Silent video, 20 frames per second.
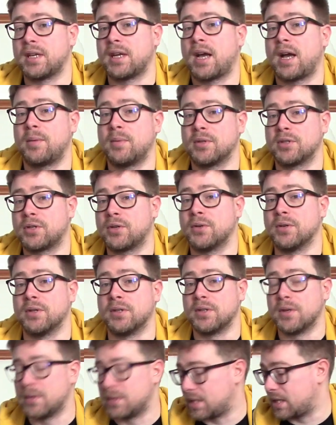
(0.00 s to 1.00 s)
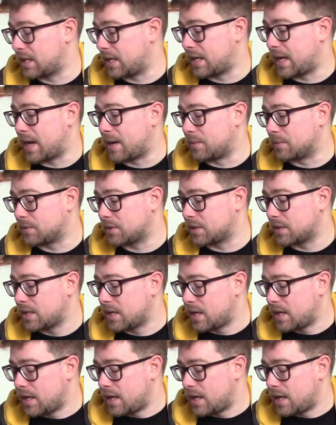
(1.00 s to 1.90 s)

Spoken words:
how much current goes in and out.